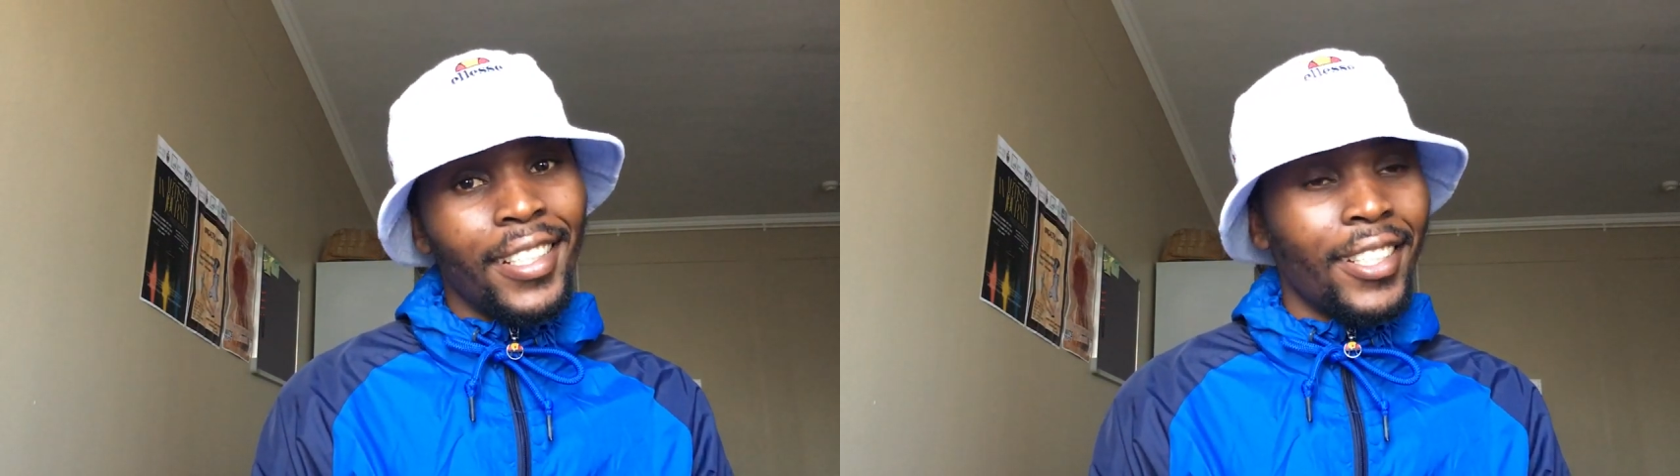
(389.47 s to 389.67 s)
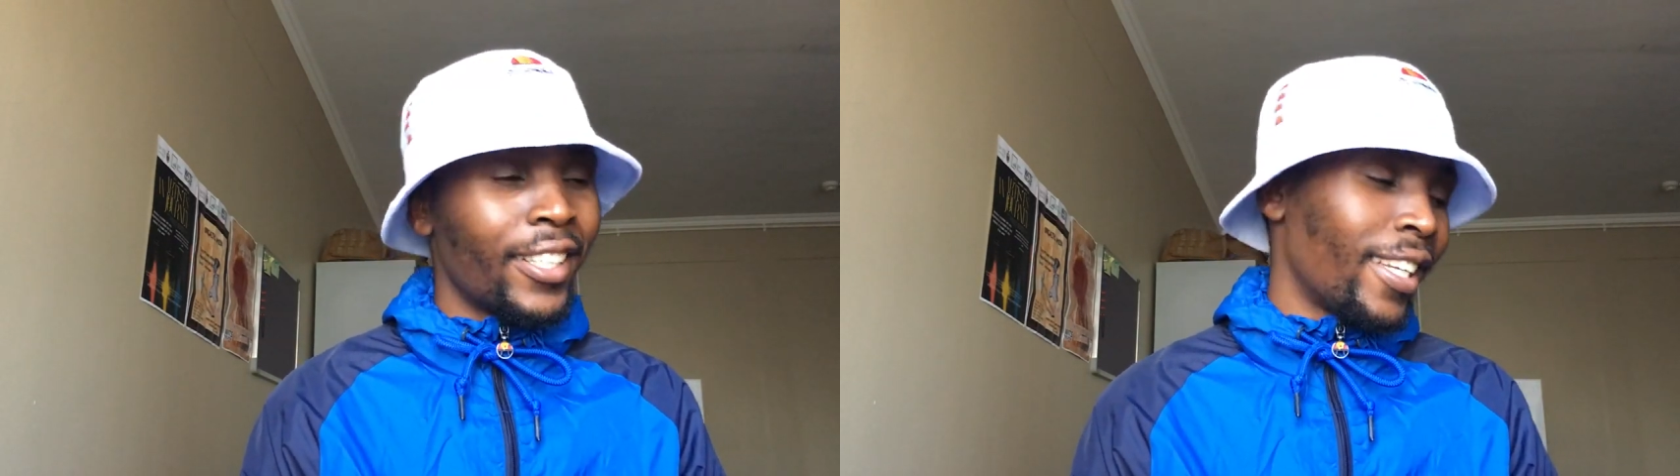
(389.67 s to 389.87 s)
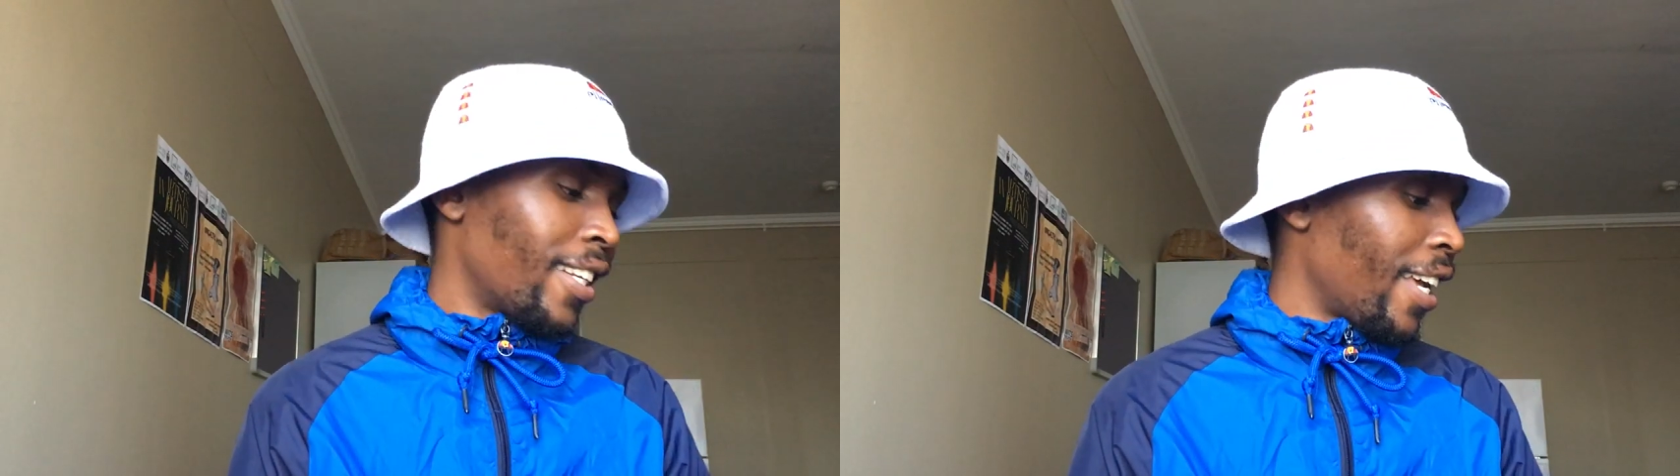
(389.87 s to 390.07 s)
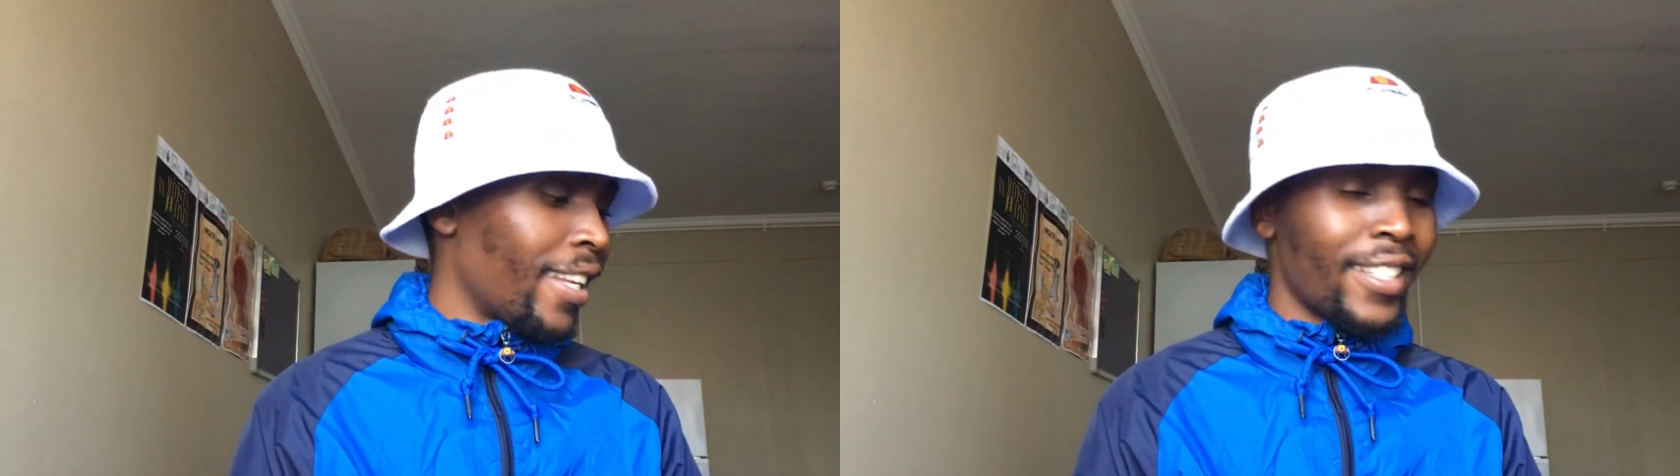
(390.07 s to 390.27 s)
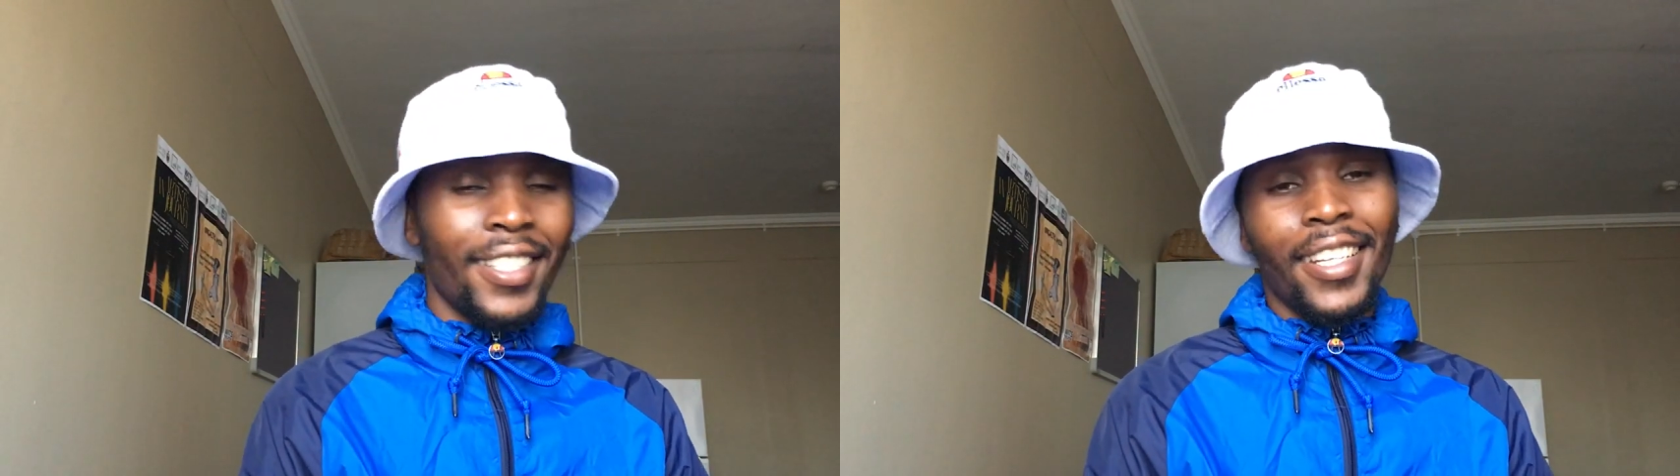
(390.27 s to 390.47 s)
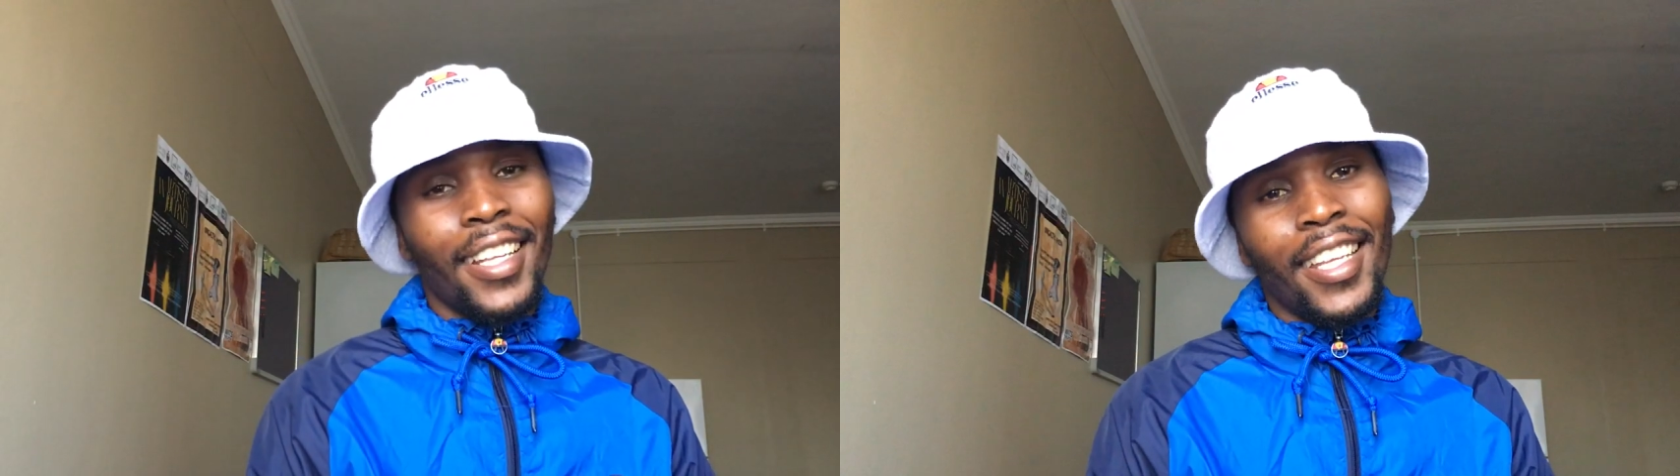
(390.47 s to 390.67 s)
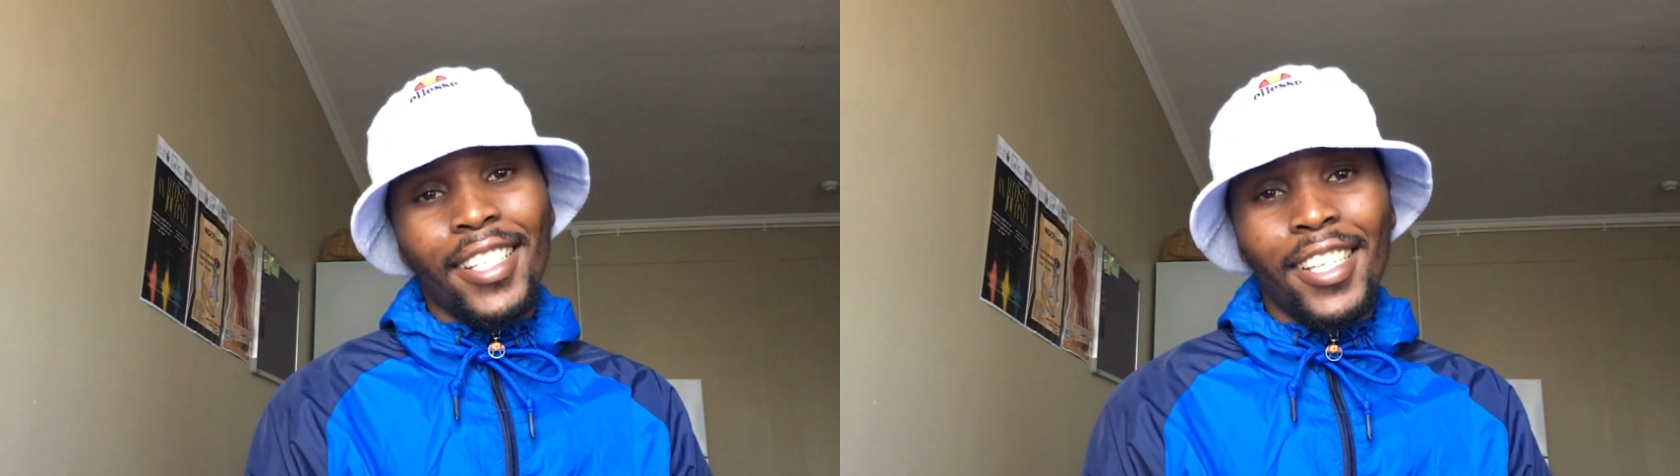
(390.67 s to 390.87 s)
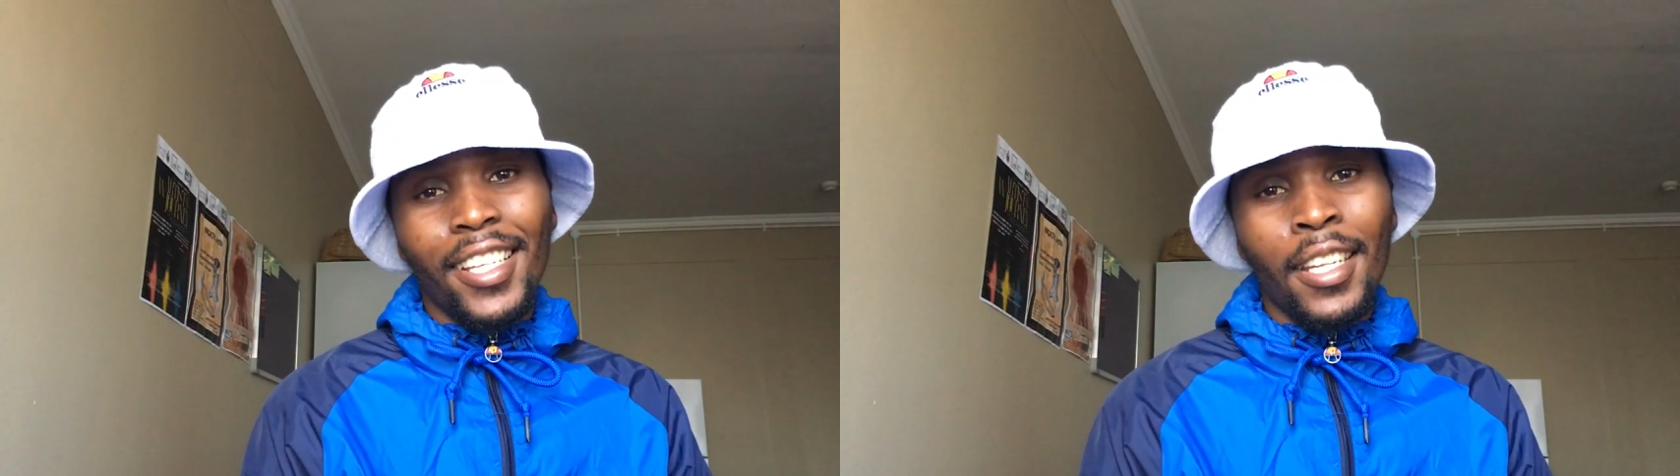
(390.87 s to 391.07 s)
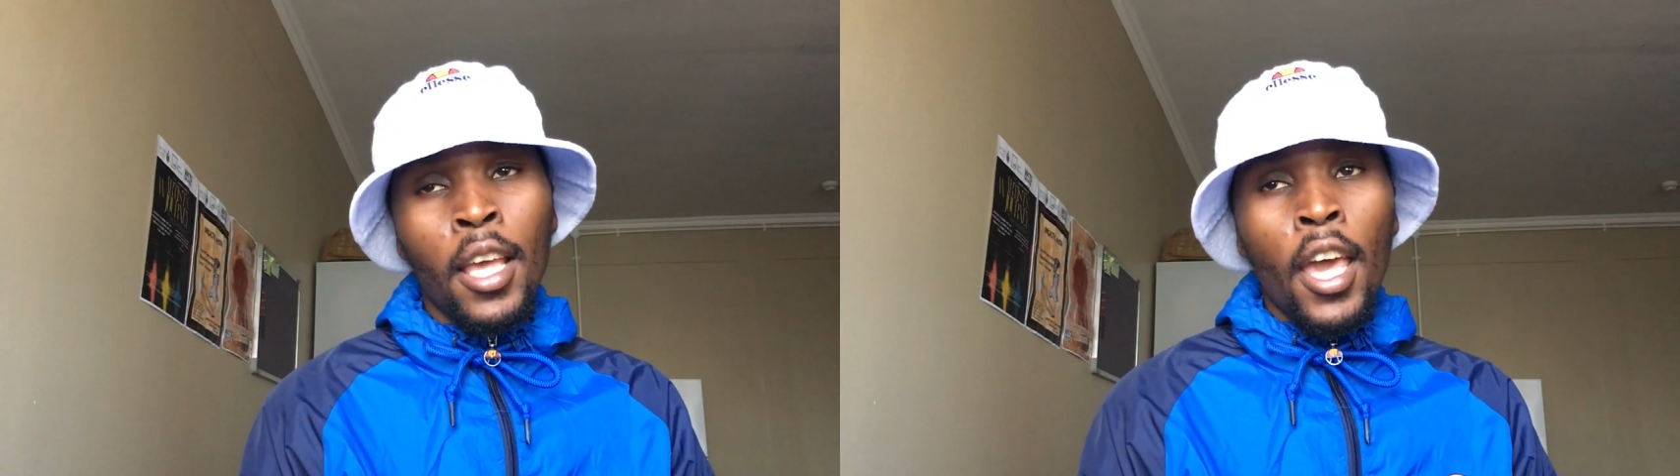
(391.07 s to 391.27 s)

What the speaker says: you can get into the kitchen